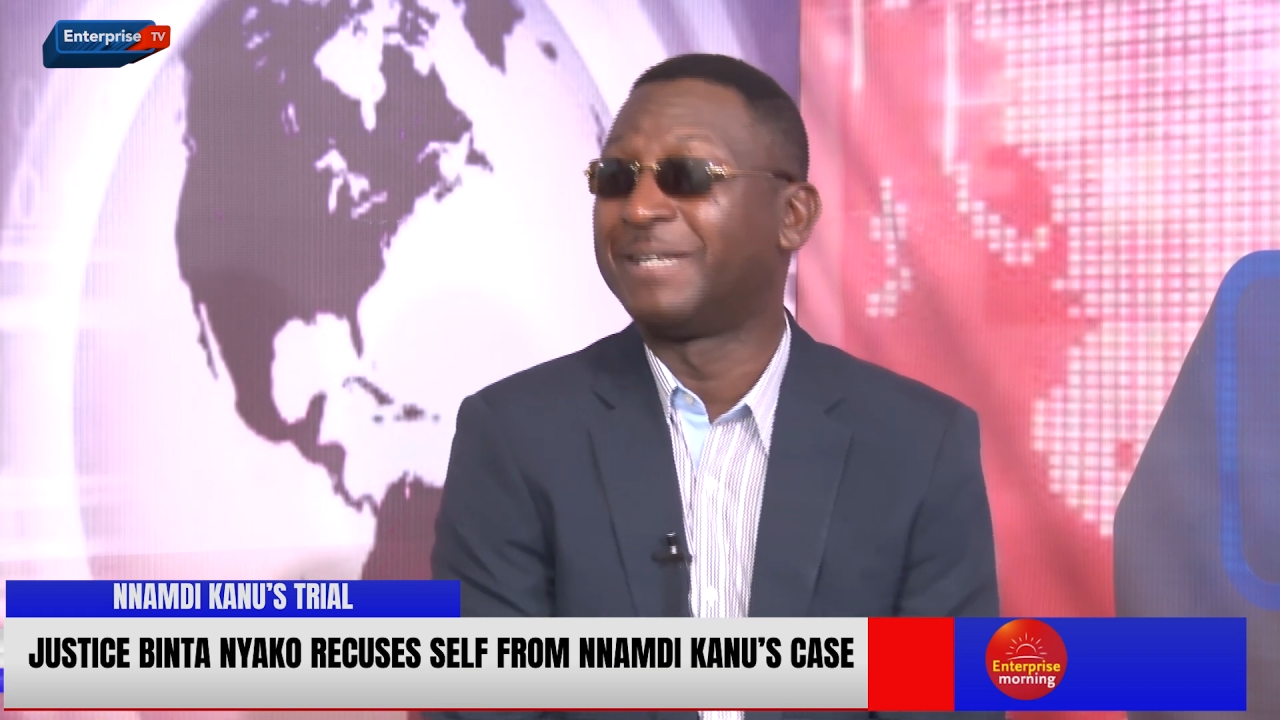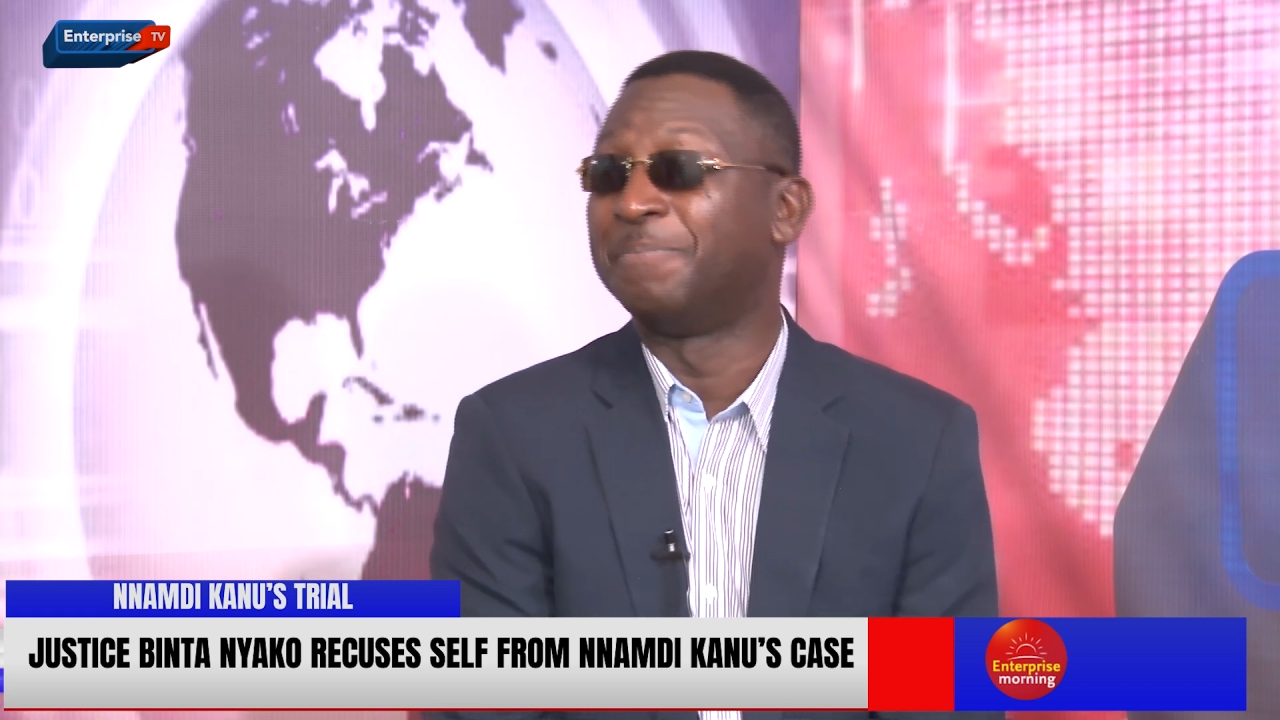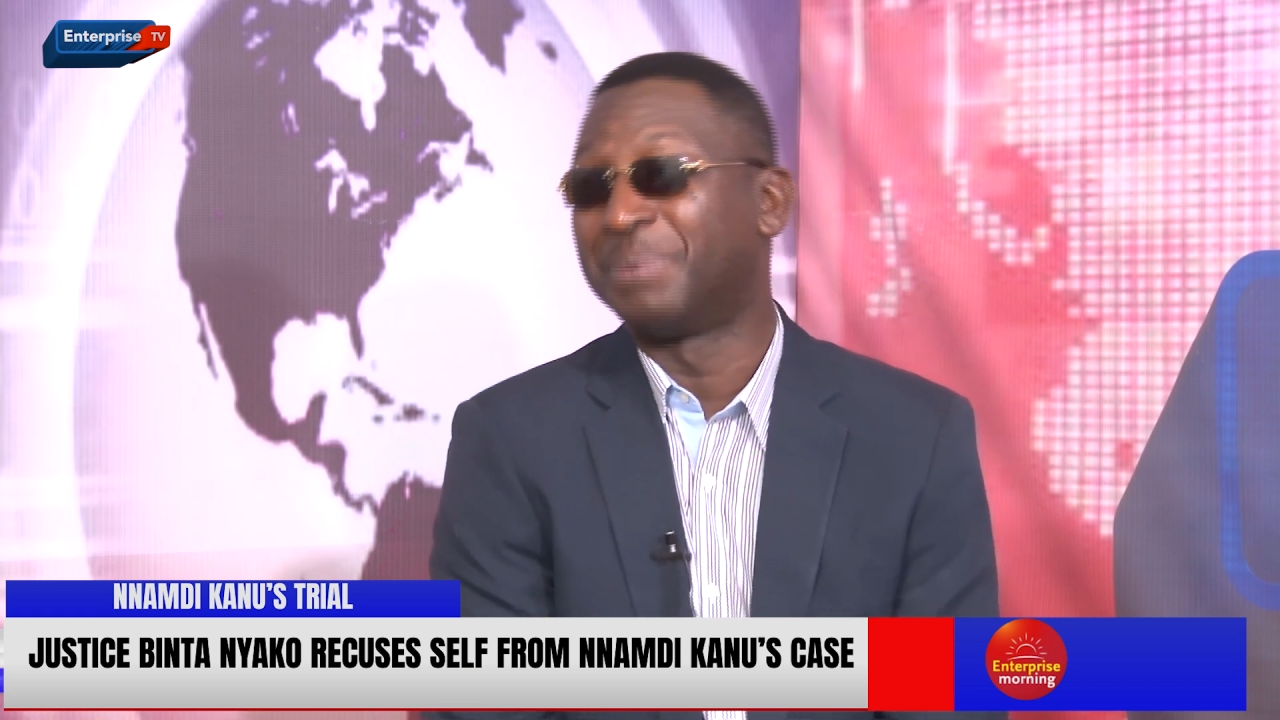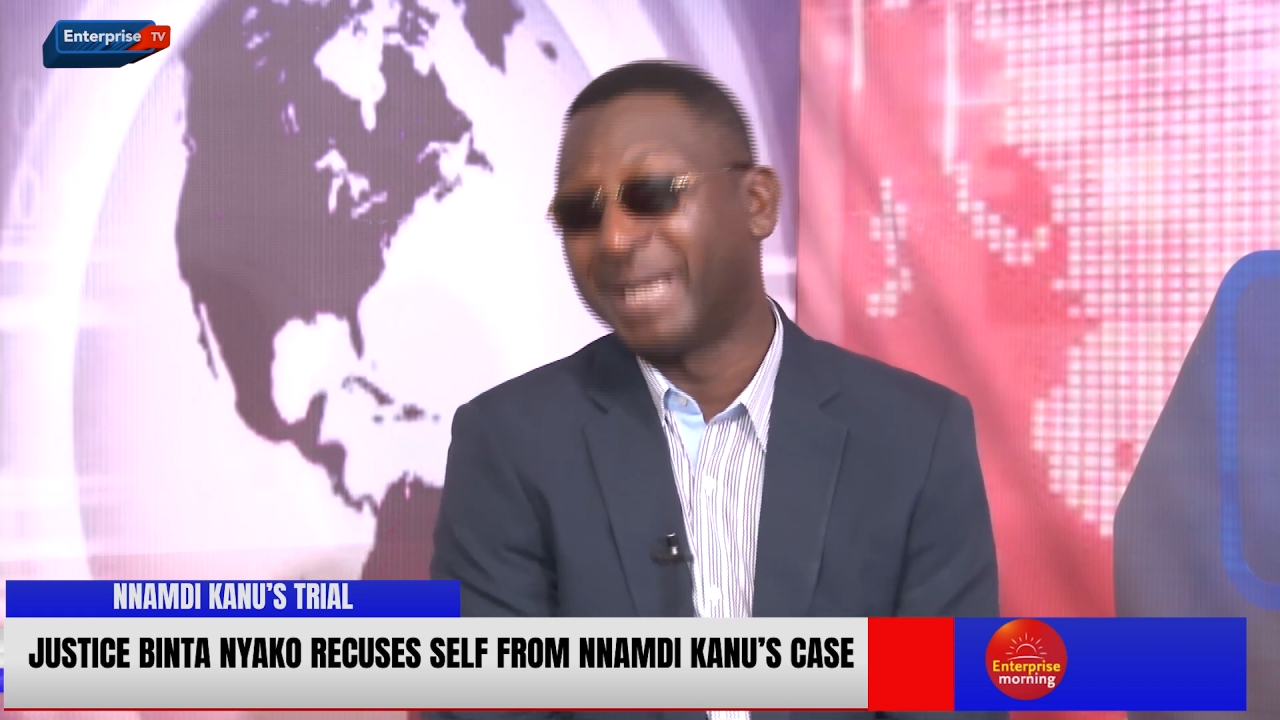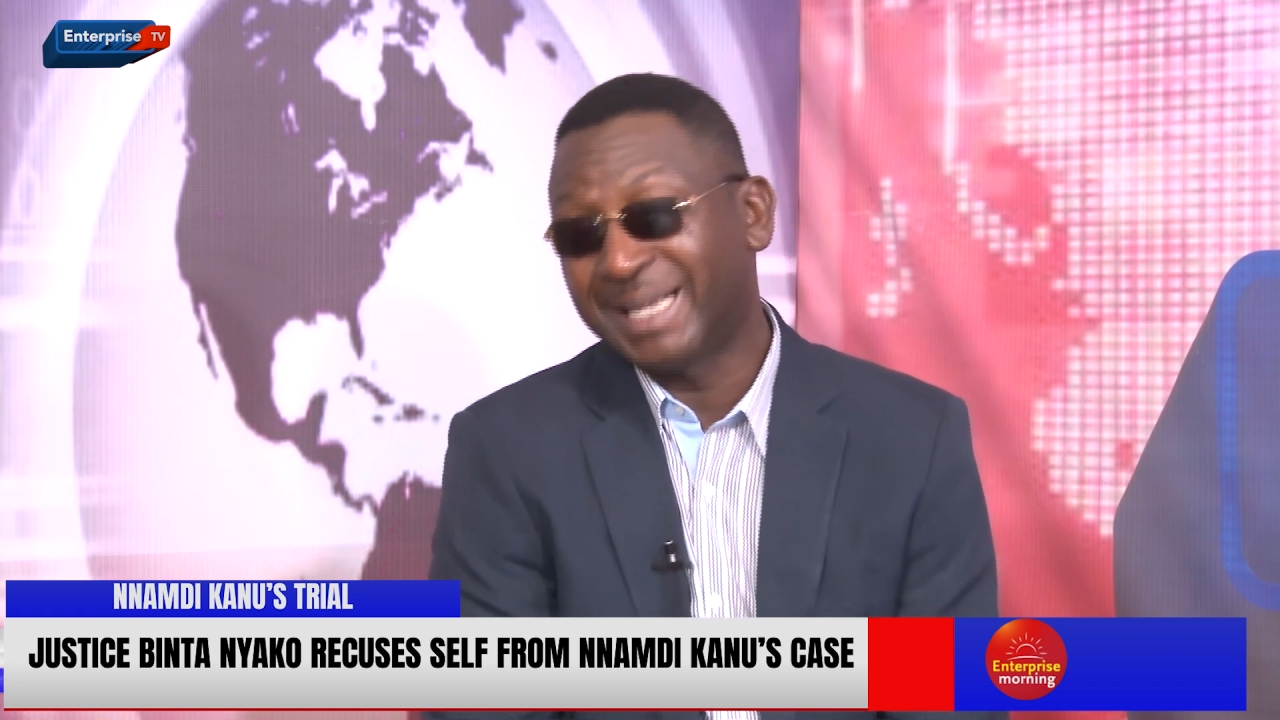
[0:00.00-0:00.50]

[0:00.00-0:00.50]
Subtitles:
not in